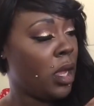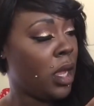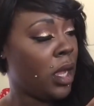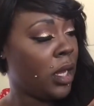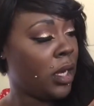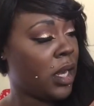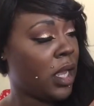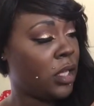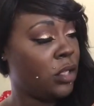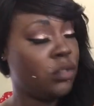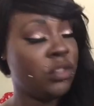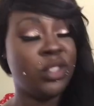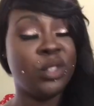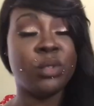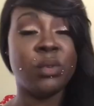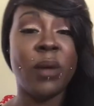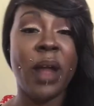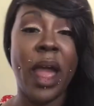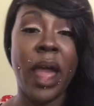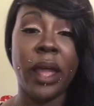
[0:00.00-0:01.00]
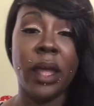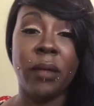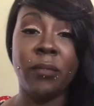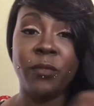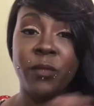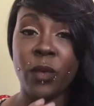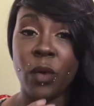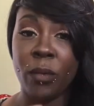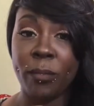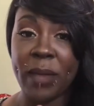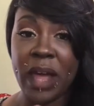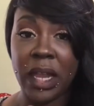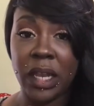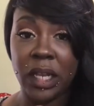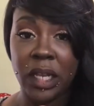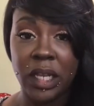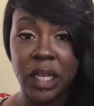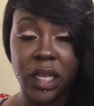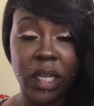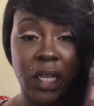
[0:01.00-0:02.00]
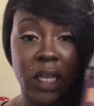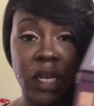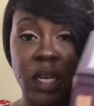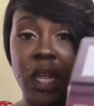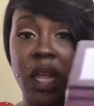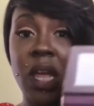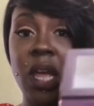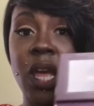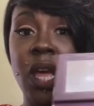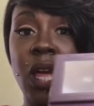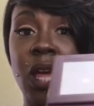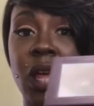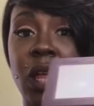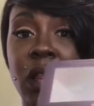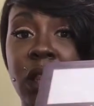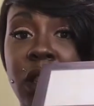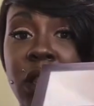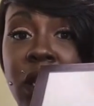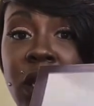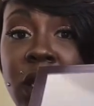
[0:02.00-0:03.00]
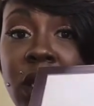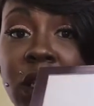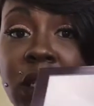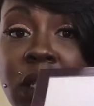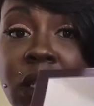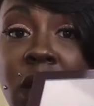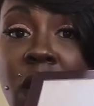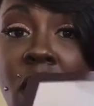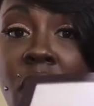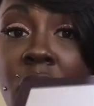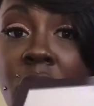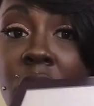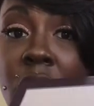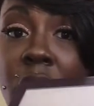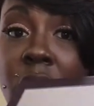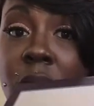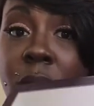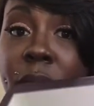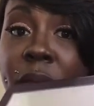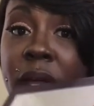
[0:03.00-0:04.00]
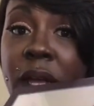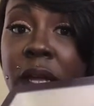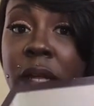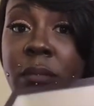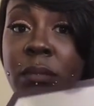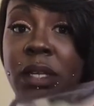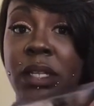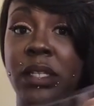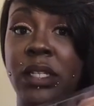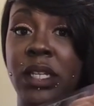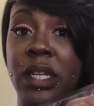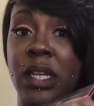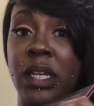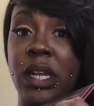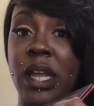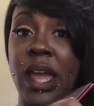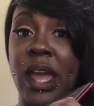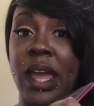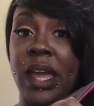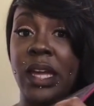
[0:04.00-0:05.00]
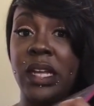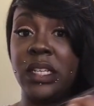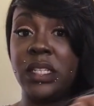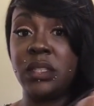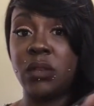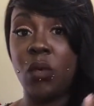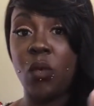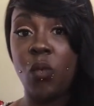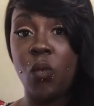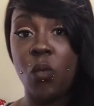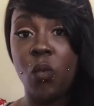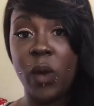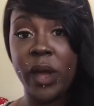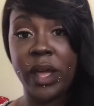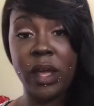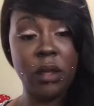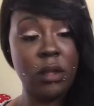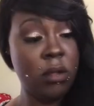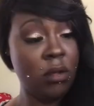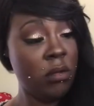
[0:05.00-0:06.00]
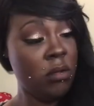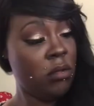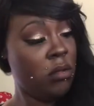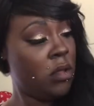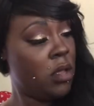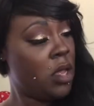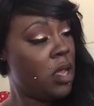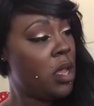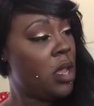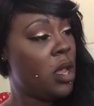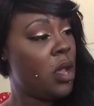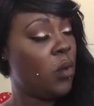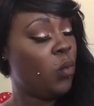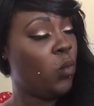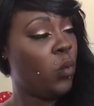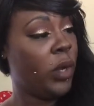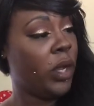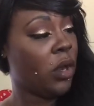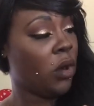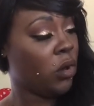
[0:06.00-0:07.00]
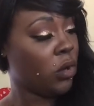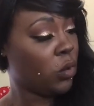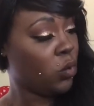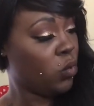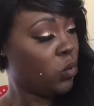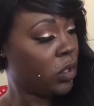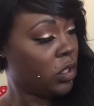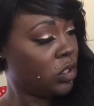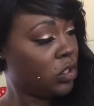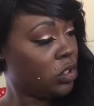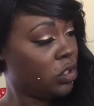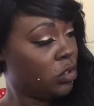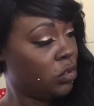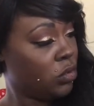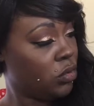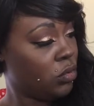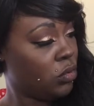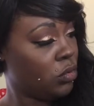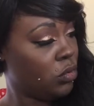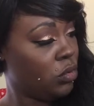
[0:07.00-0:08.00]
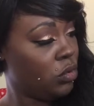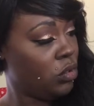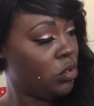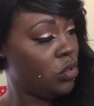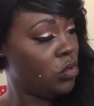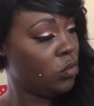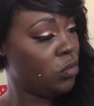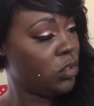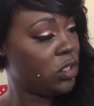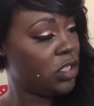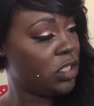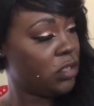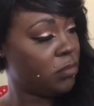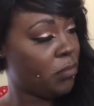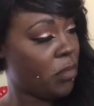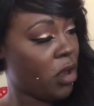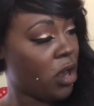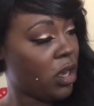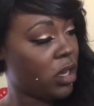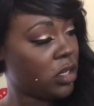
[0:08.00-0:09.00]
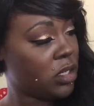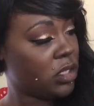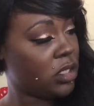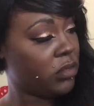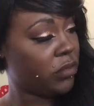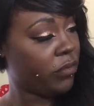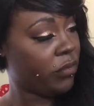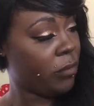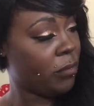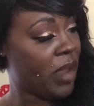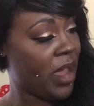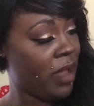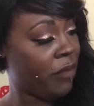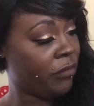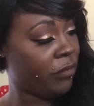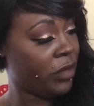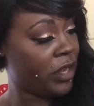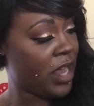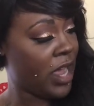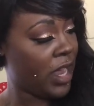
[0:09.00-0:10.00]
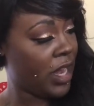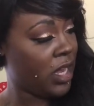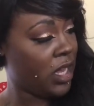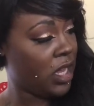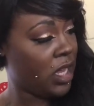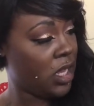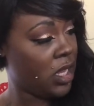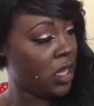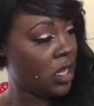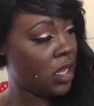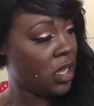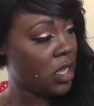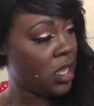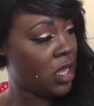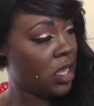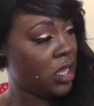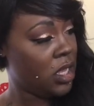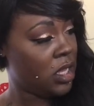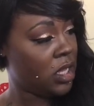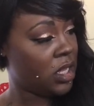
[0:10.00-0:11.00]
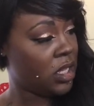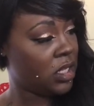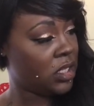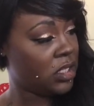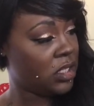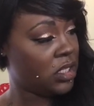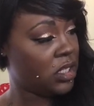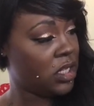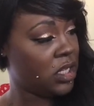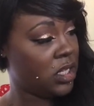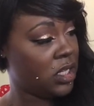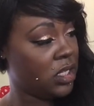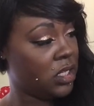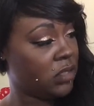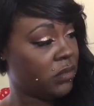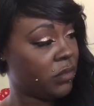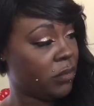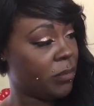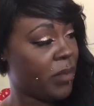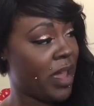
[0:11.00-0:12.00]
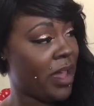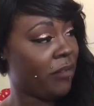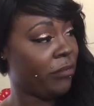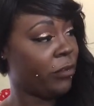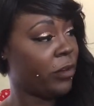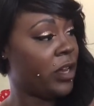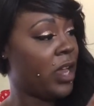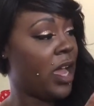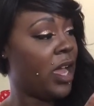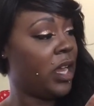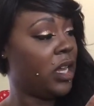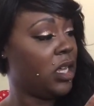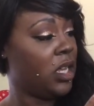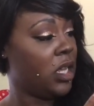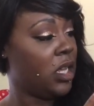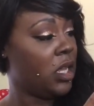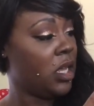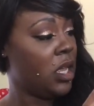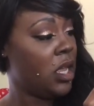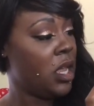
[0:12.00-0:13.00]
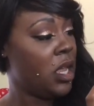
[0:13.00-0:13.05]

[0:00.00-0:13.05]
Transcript: And I use triumph on my lid. These are pigmented as well. We are going to use sparks from Aphrodite and Tease from Aphrodite.